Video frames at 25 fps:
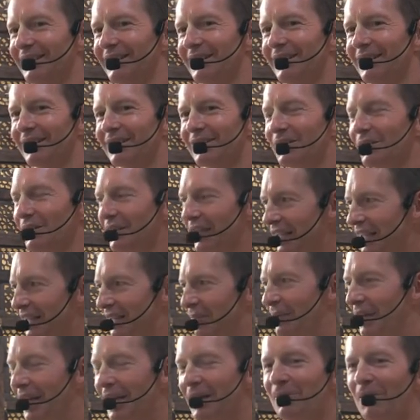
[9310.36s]
So then he
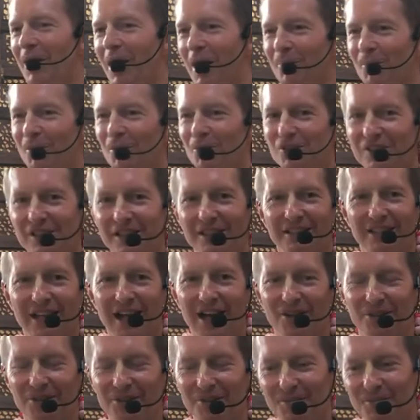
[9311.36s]
made Mahaprabhu sit
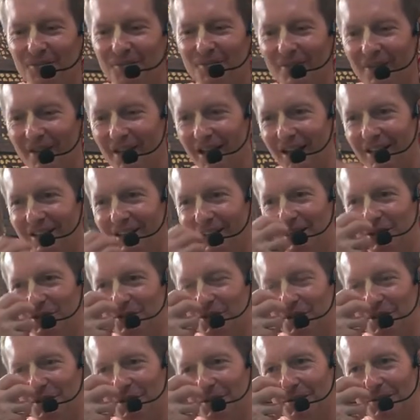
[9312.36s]
down and he
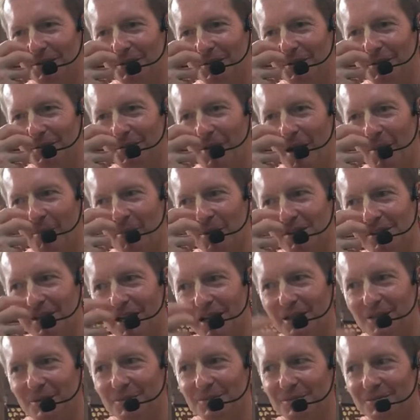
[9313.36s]
took
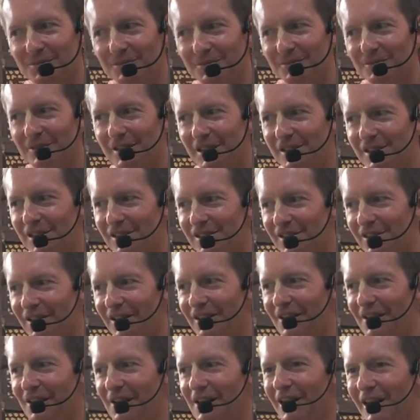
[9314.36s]
Mahaprasada. This is the
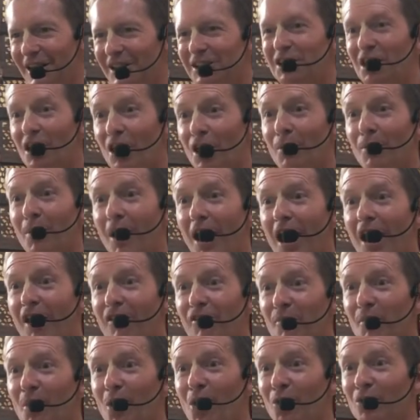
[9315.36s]

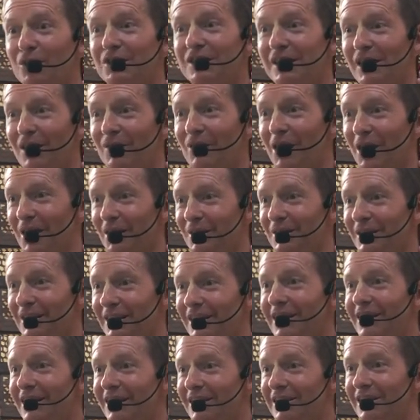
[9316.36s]
Tirobhav Mahotsava,
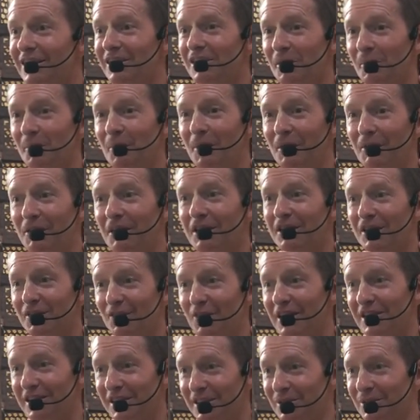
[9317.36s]
disappearance
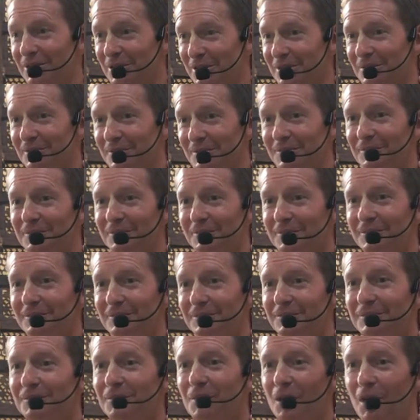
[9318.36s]
festival
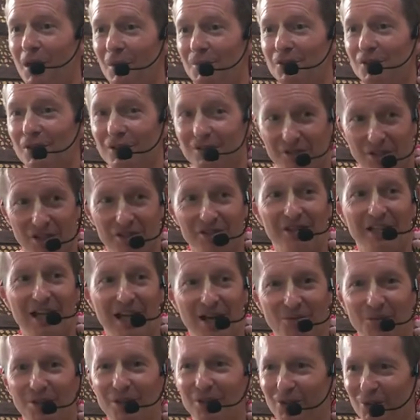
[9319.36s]
we are just now
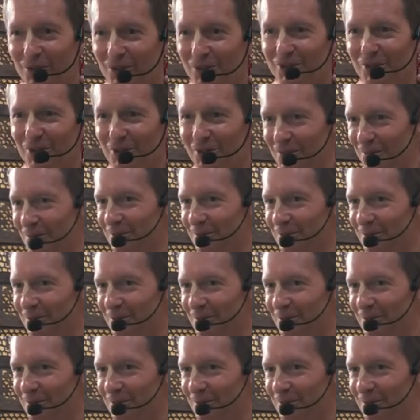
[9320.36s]
we will also